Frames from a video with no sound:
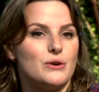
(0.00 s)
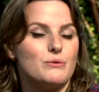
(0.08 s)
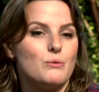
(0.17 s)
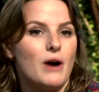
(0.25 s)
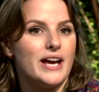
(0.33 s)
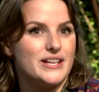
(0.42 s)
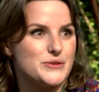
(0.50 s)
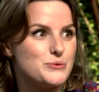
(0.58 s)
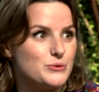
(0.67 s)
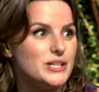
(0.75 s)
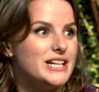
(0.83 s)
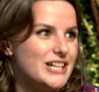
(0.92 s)
Why
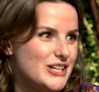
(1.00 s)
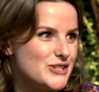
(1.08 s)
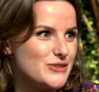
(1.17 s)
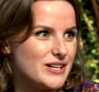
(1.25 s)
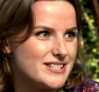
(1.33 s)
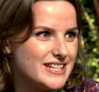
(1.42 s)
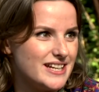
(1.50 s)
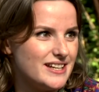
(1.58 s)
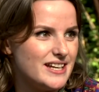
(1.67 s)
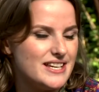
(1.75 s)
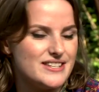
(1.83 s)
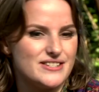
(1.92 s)
it's really
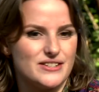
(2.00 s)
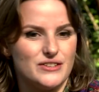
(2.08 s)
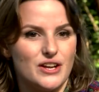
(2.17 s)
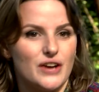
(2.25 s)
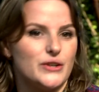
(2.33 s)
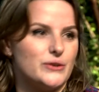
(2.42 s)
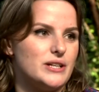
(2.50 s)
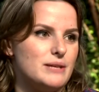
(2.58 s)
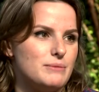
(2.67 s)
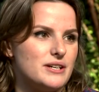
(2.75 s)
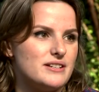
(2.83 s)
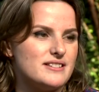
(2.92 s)
interesting is not
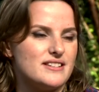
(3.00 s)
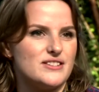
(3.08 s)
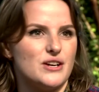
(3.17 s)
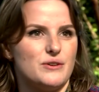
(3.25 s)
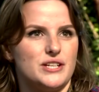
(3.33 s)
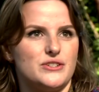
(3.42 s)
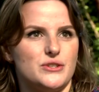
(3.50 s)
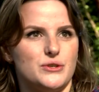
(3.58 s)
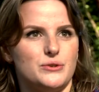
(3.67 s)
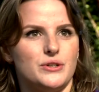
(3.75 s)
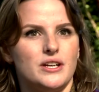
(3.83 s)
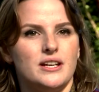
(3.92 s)
only because it's going
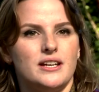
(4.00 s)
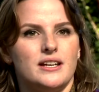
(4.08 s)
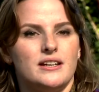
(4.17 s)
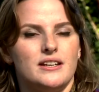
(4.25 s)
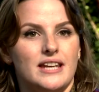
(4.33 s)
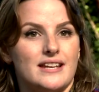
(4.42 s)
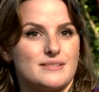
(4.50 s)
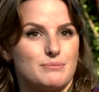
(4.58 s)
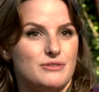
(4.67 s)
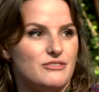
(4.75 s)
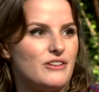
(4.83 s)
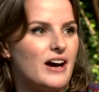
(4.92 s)
to, yes,
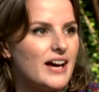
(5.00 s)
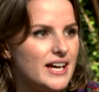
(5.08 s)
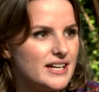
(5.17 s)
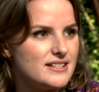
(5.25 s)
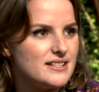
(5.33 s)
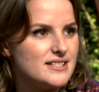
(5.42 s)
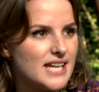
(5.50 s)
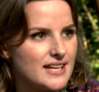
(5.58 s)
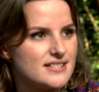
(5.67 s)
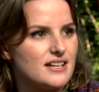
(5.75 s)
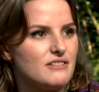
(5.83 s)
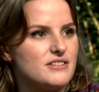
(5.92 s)
provide
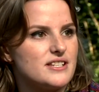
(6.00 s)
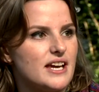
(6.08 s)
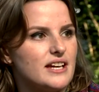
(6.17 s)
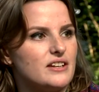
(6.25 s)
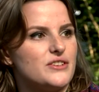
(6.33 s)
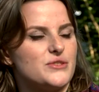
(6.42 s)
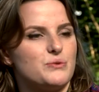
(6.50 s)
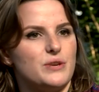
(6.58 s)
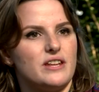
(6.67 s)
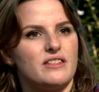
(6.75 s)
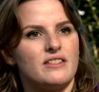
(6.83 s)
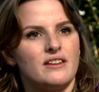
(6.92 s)
textile recyclers
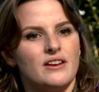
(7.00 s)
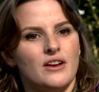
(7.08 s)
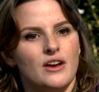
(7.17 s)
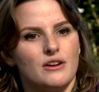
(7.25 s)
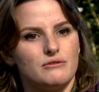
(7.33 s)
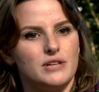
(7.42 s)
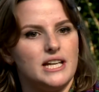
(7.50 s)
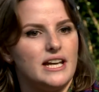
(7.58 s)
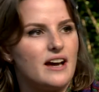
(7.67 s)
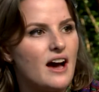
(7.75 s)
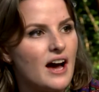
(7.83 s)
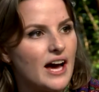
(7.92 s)
with
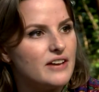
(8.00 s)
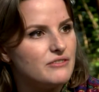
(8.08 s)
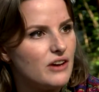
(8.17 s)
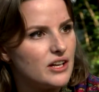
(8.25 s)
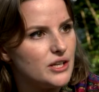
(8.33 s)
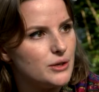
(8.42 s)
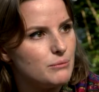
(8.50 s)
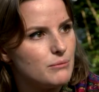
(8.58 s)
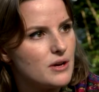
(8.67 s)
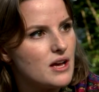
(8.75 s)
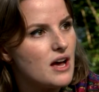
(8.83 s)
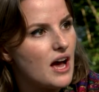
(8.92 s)
really high
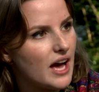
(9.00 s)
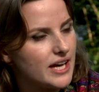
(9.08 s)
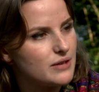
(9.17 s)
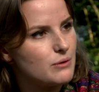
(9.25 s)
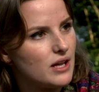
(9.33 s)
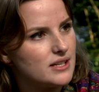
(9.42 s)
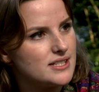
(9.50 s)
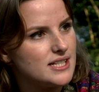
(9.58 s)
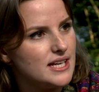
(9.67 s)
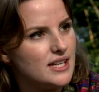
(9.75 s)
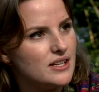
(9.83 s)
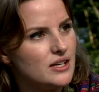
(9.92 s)
volume, high
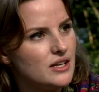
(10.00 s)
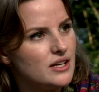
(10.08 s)
quality,